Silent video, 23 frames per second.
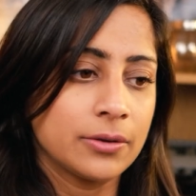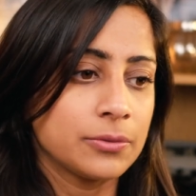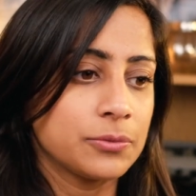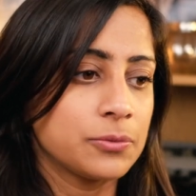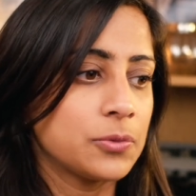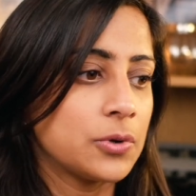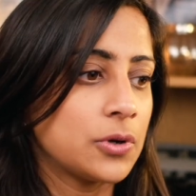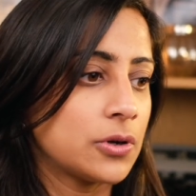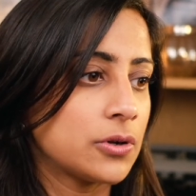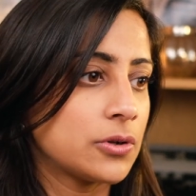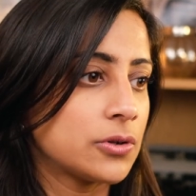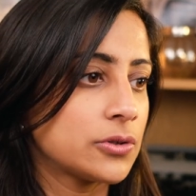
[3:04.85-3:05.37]

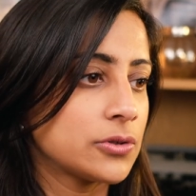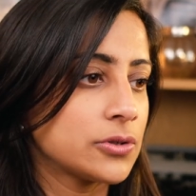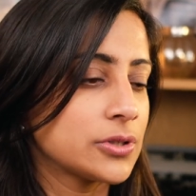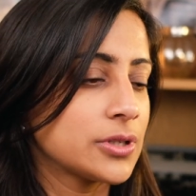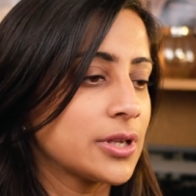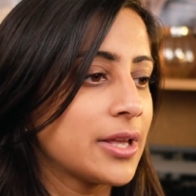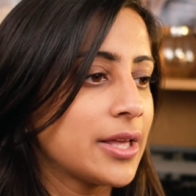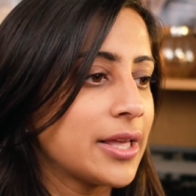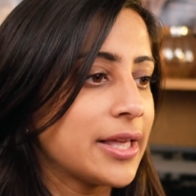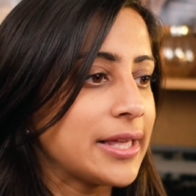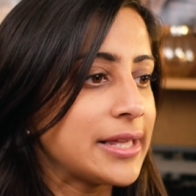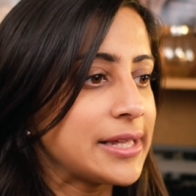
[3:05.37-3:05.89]
was,
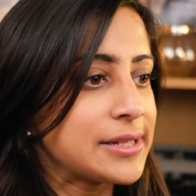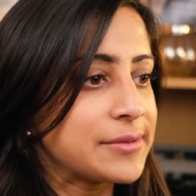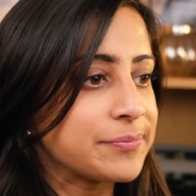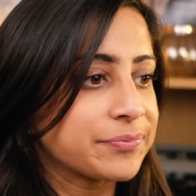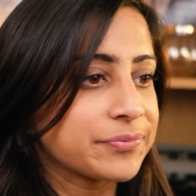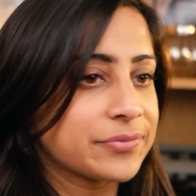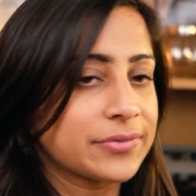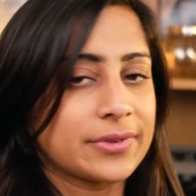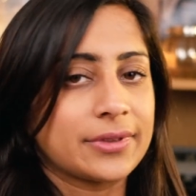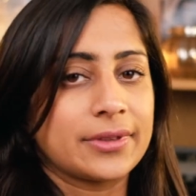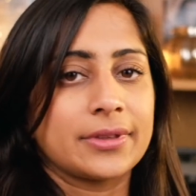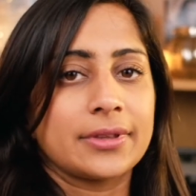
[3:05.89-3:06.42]

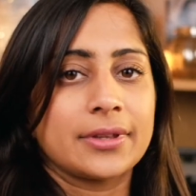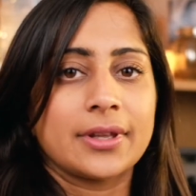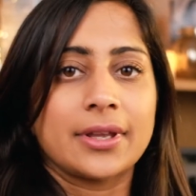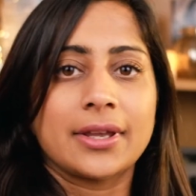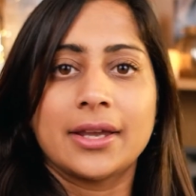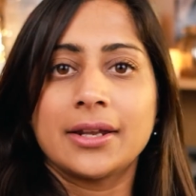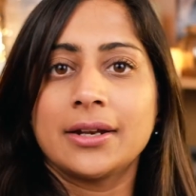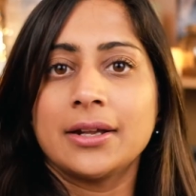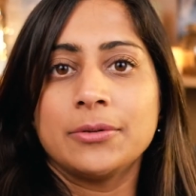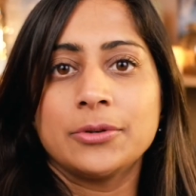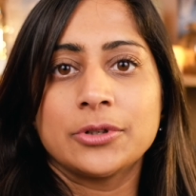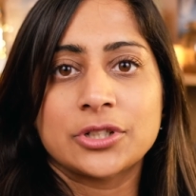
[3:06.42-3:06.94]

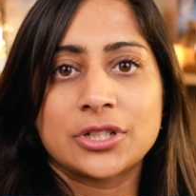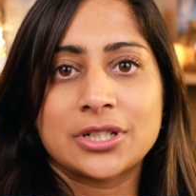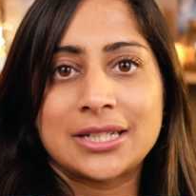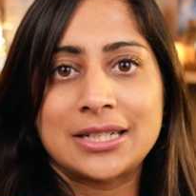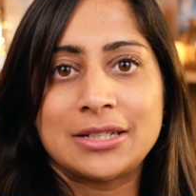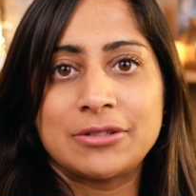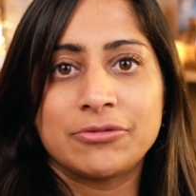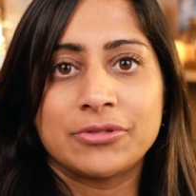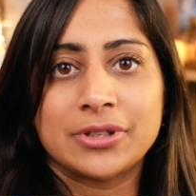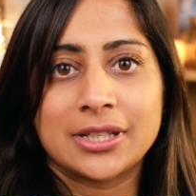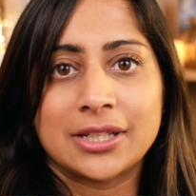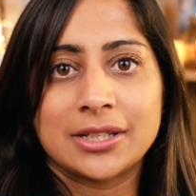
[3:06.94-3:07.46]
"Can I watch
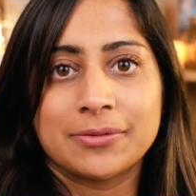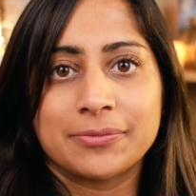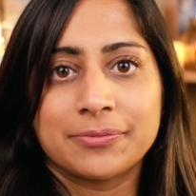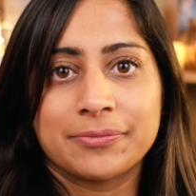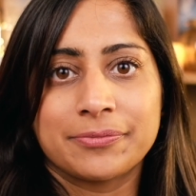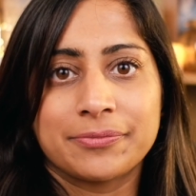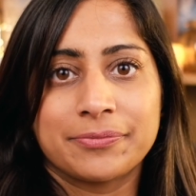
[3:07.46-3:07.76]
TV?"